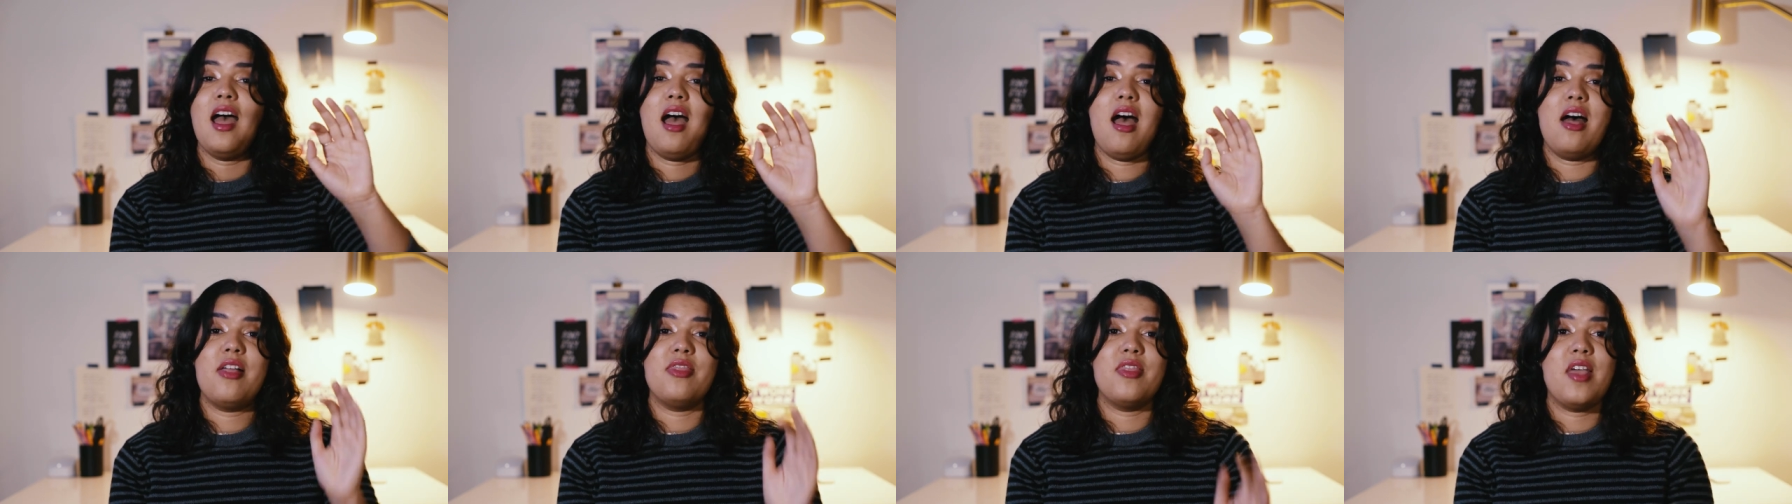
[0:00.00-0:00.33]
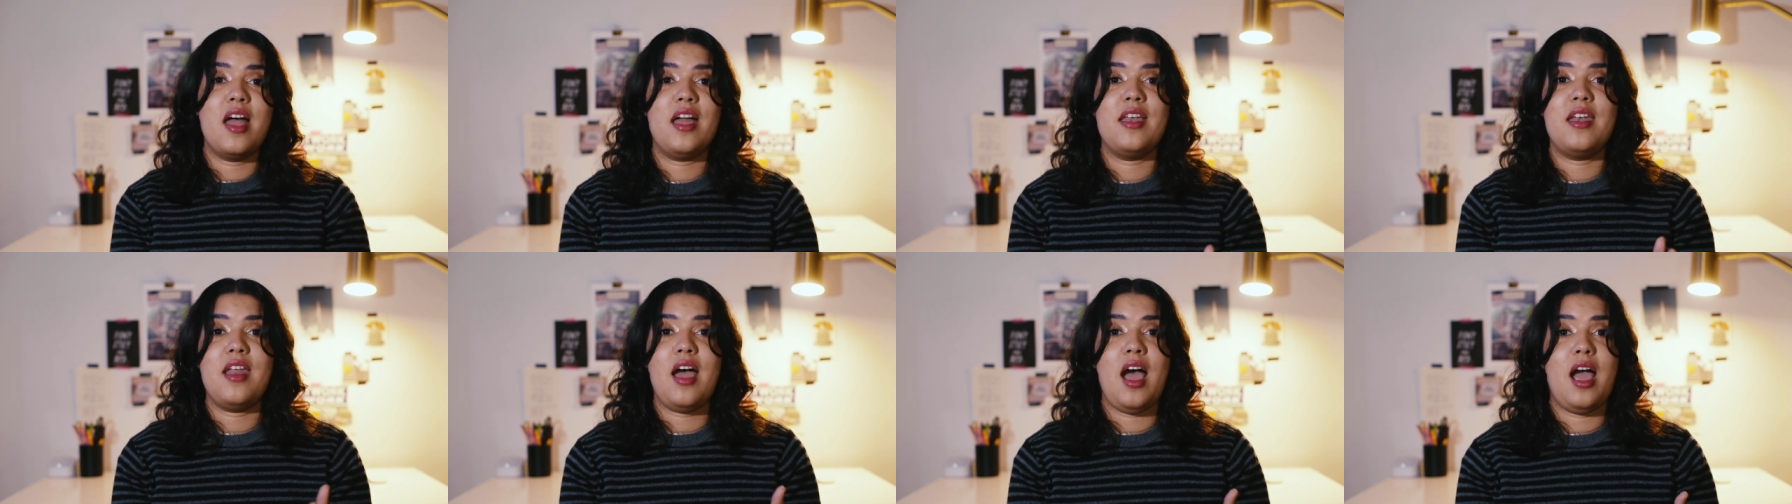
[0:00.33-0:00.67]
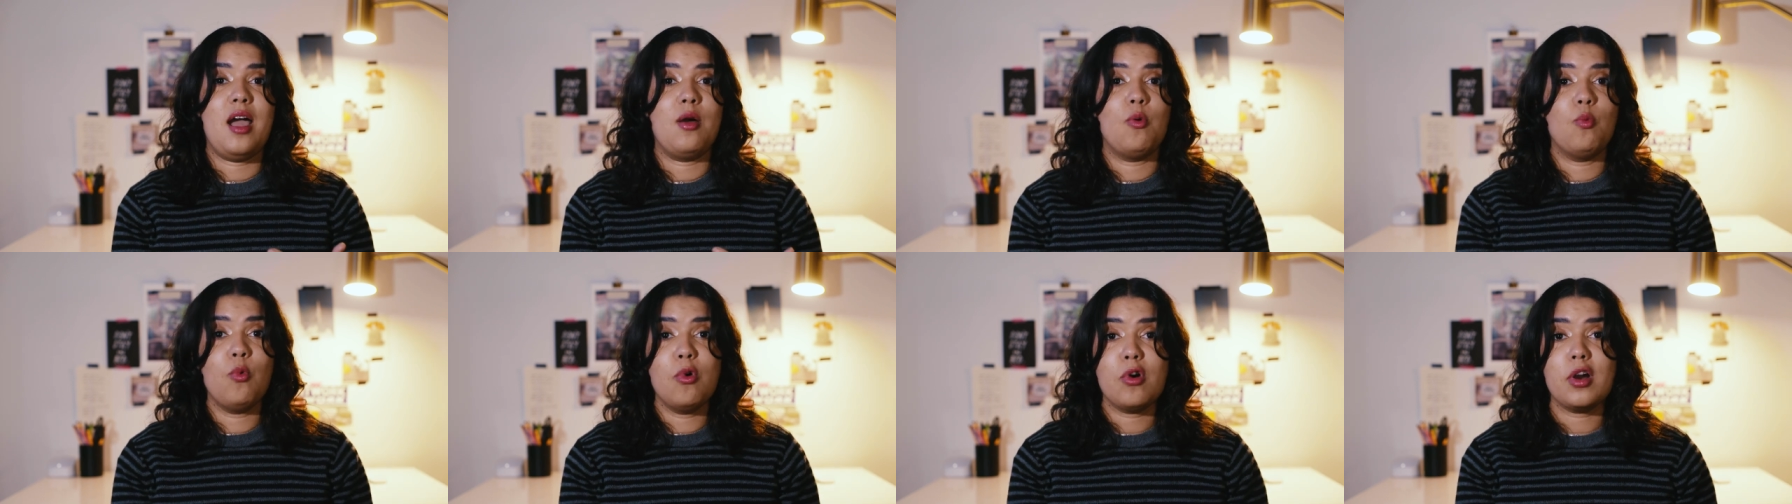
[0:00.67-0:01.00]
and then
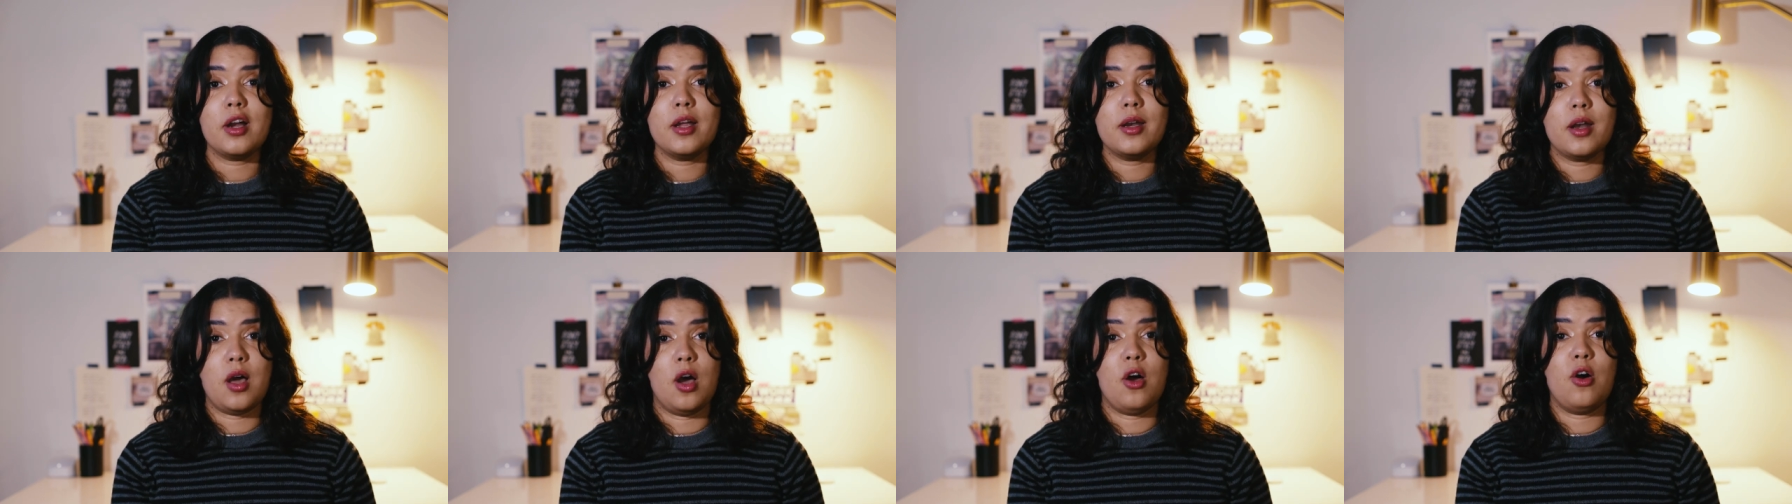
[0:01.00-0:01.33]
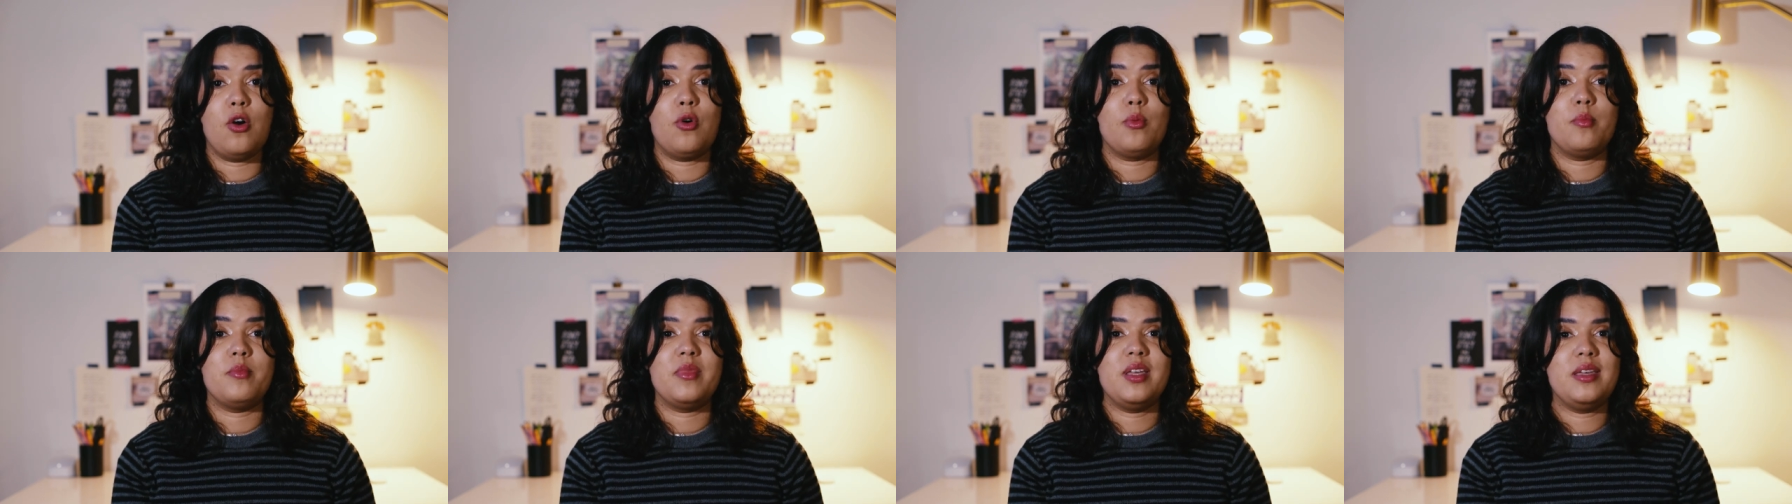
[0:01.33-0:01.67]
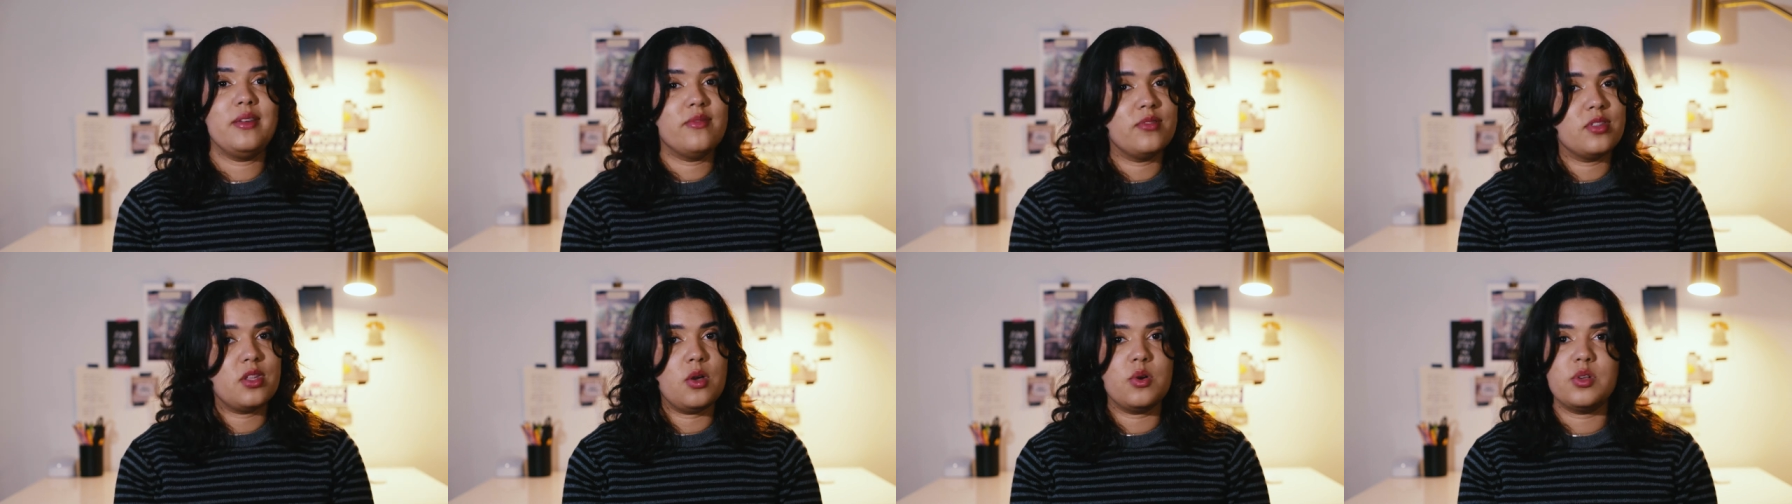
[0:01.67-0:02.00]
I wore it home,
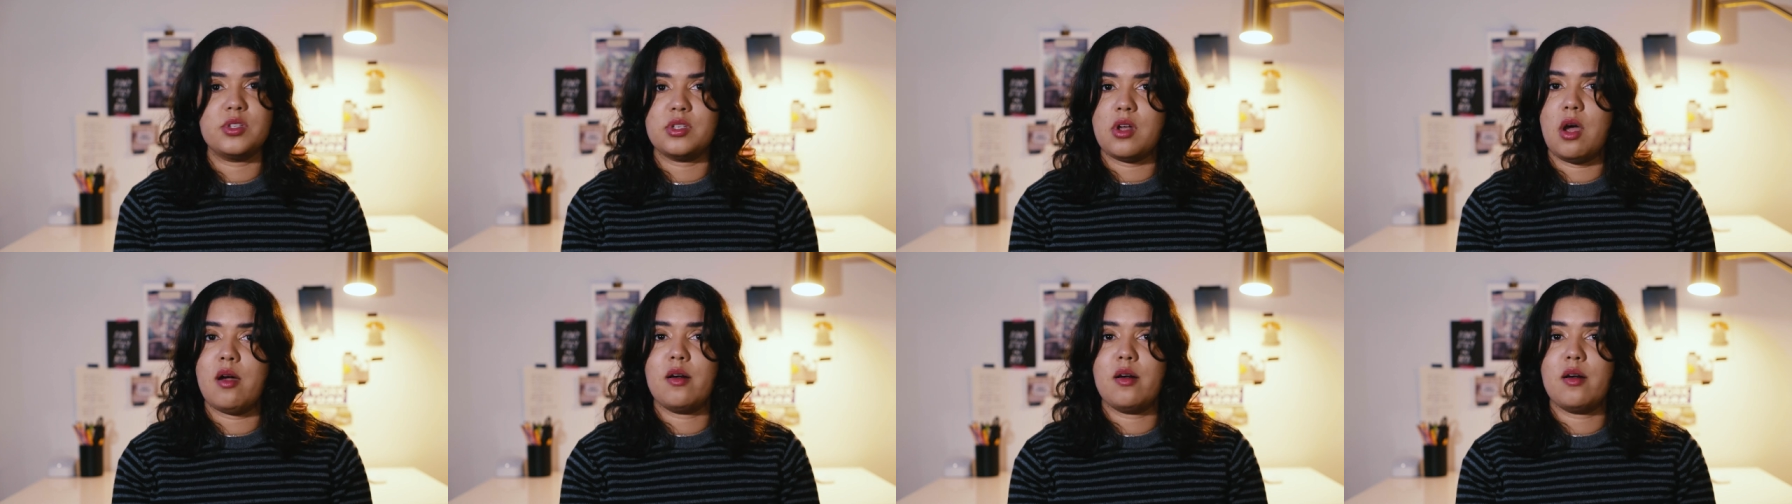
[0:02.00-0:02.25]
even though it was